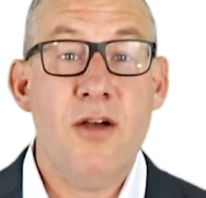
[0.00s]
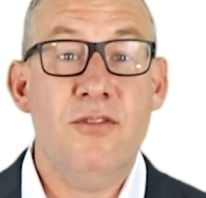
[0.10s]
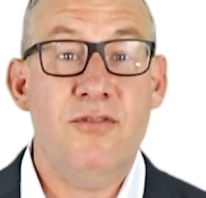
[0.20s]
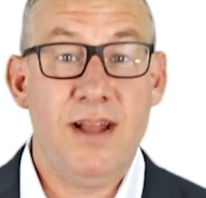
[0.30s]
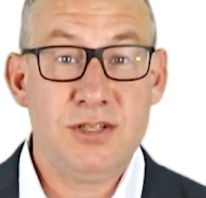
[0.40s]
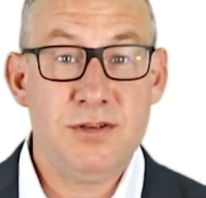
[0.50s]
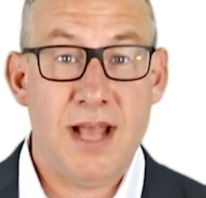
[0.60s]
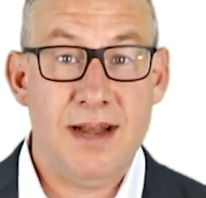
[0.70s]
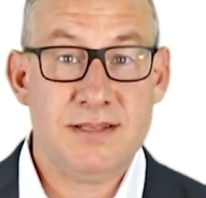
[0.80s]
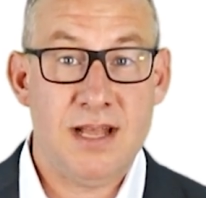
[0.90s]
Vector
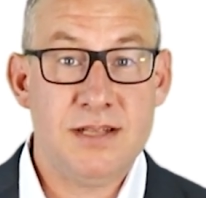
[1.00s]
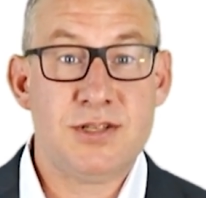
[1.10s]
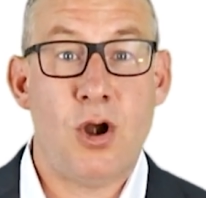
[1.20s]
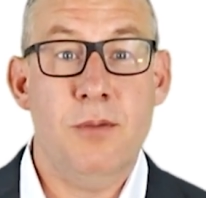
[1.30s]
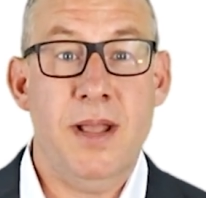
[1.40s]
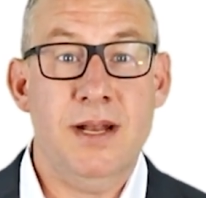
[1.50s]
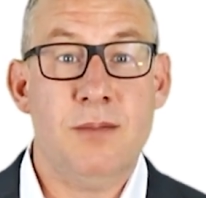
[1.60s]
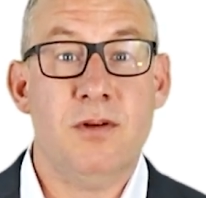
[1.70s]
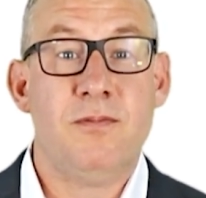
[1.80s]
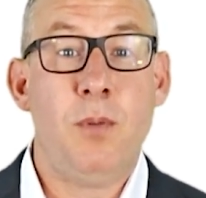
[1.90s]
datasets are made up
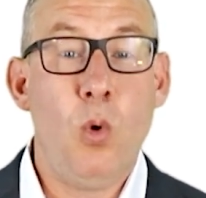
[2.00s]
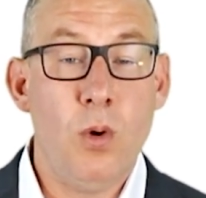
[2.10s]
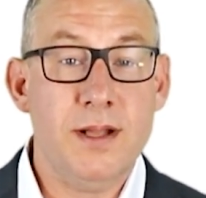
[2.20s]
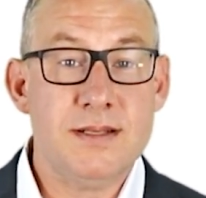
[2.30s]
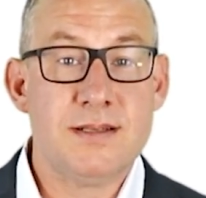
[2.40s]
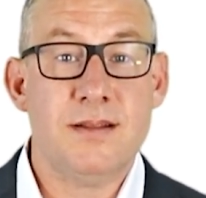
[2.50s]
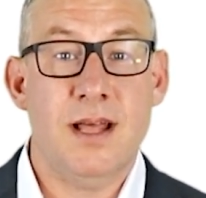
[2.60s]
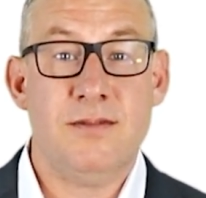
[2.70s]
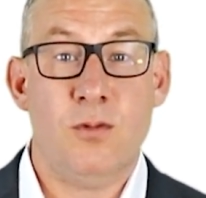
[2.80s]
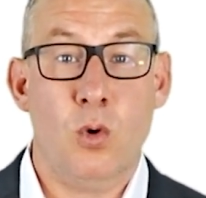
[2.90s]
of points
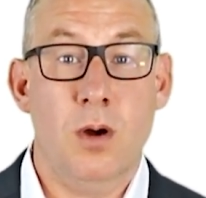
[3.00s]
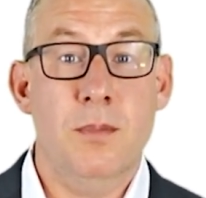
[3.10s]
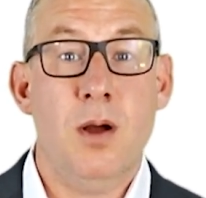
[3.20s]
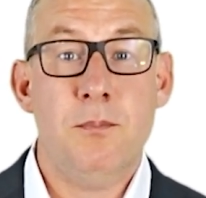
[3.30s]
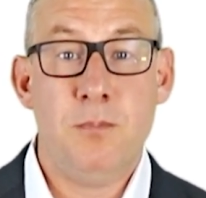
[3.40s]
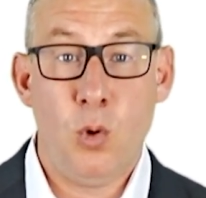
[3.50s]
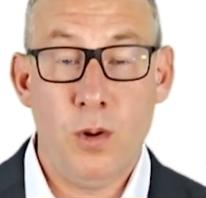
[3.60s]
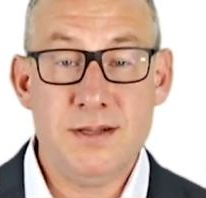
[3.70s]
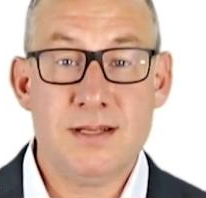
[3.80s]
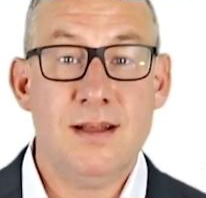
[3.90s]
that form
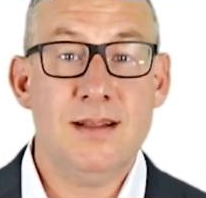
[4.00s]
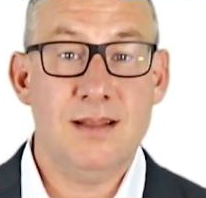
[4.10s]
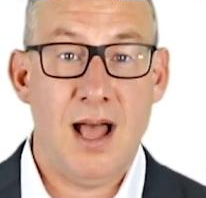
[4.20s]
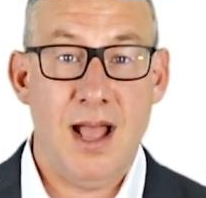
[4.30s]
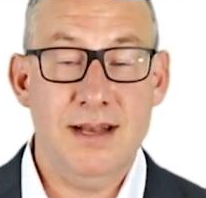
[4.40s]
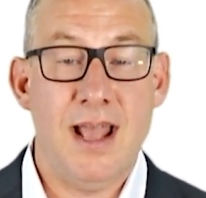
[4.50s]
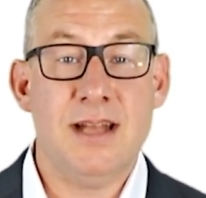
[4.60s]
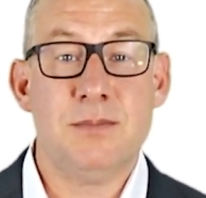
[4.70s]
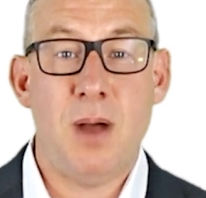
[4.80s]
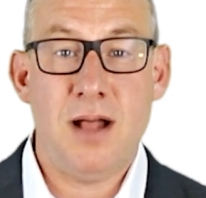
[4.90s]
point, line,
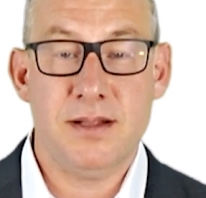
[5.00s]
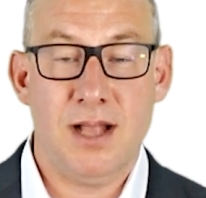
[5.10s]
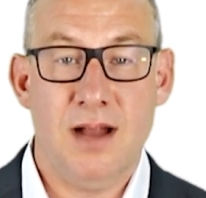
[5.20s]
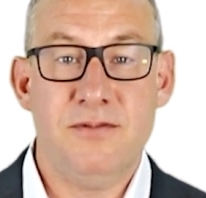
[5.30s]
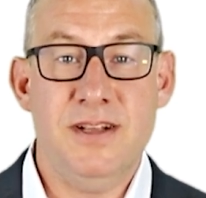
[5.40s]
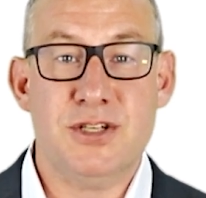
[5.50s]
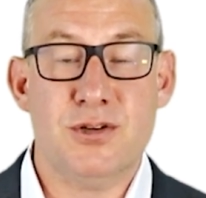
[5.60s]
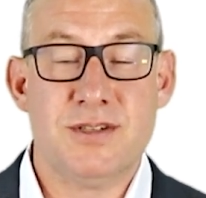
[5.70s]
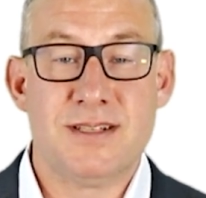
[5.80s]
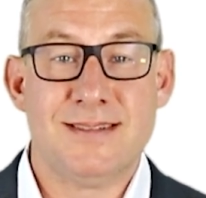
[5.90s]
and polygon
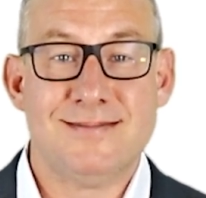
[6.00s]
features.